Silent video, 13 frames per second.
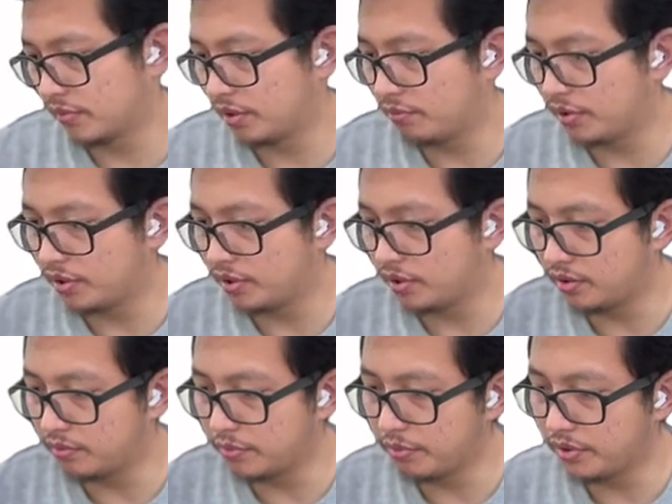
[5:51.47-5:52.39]
Maybe
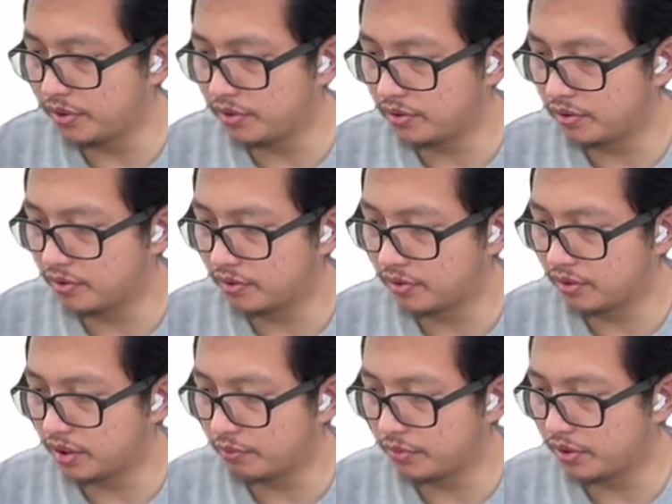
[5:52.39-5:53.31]
let
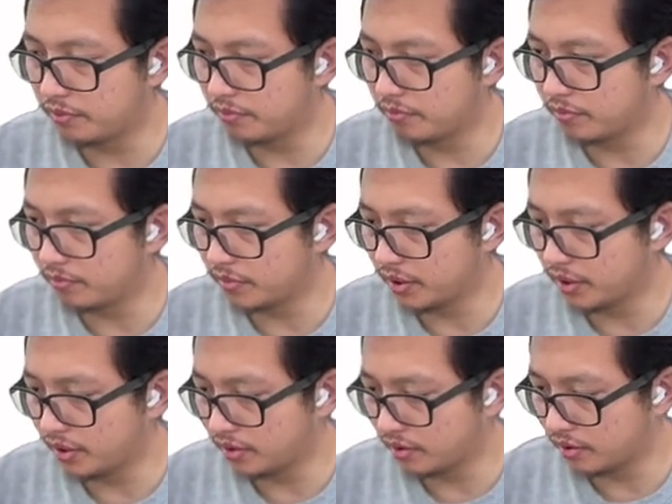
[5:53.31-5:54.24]
me
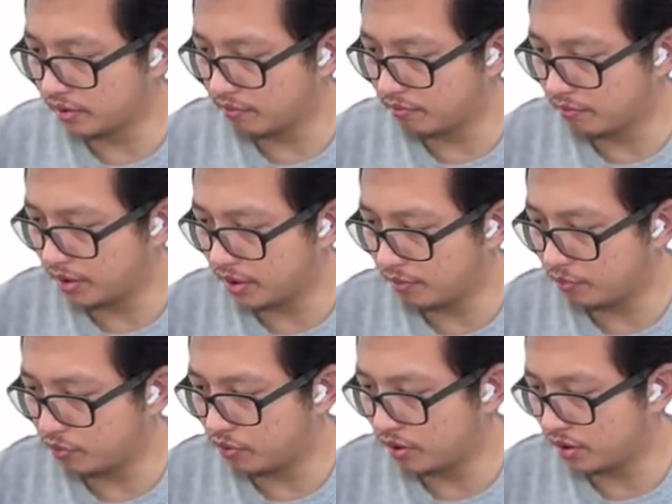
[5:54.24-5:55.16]
make
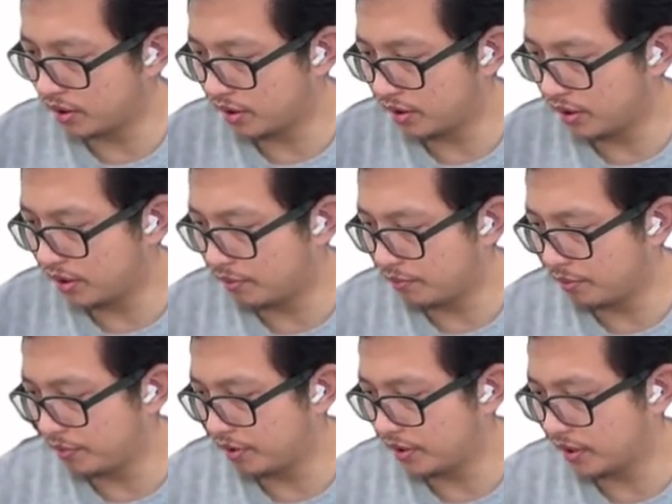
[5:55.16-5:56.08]
it more clear,
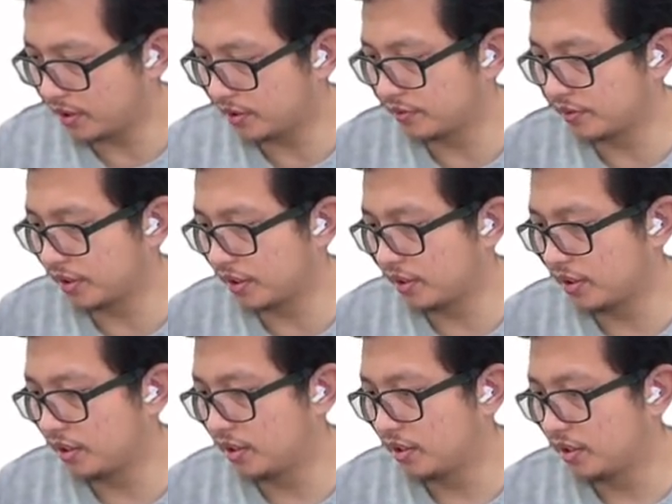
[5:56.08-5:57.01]
maybe that.
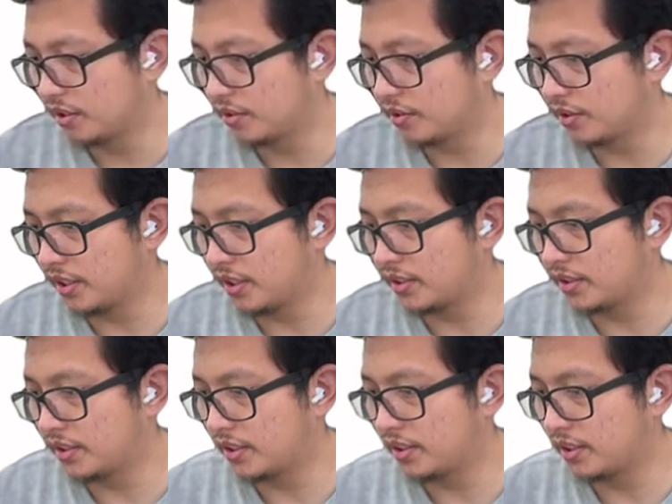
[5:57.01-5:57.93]
So
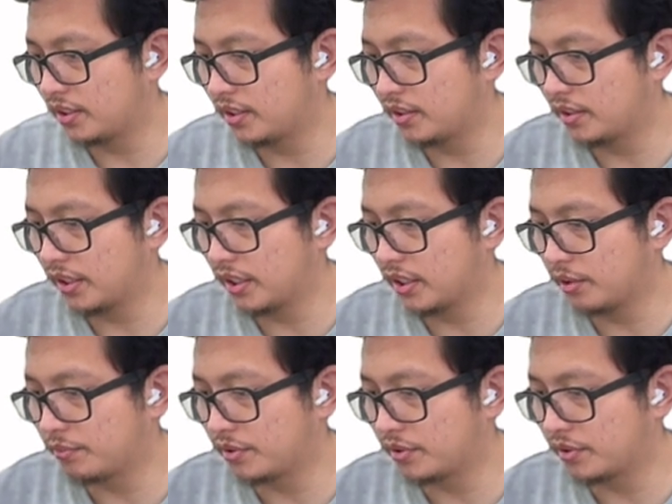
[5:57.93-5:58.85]
that's the
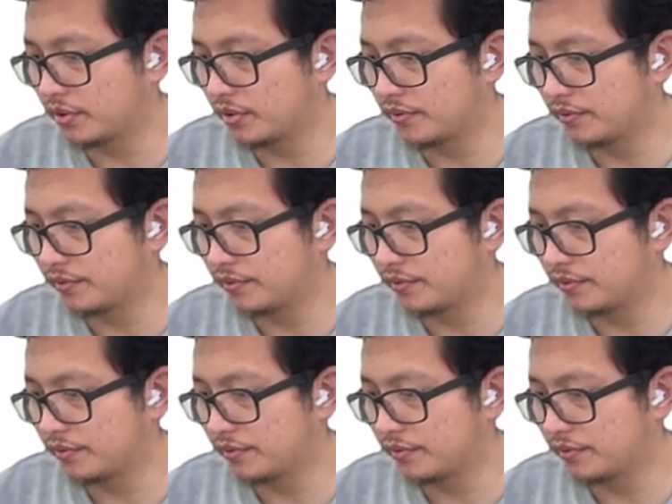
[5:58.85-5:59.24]
ellipse.